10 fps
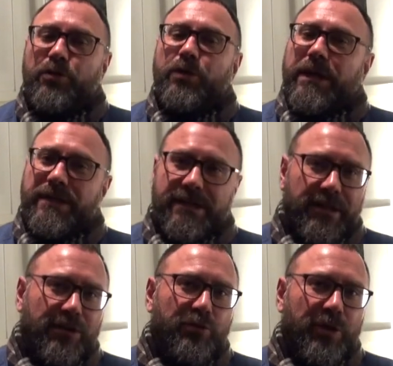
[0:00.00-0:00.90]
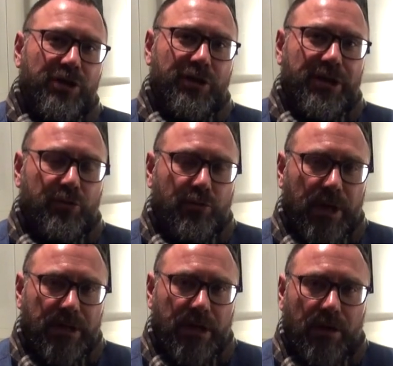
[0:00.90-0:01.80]
You can start to enjoy it
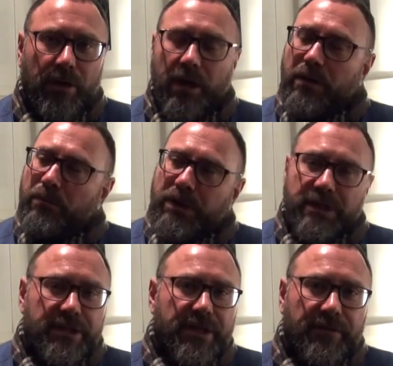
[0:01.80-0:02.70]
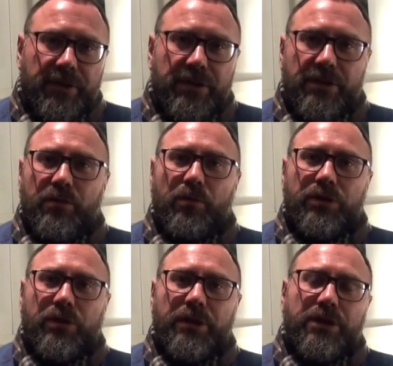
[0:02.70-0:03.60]
right now, but it's definitely a
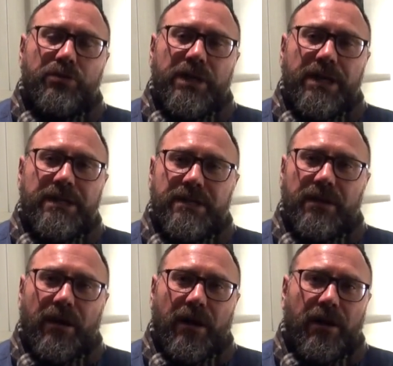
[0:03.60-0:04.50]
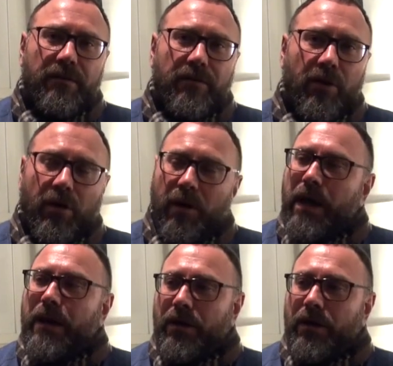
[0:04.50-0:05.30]
bottle that you can cellar for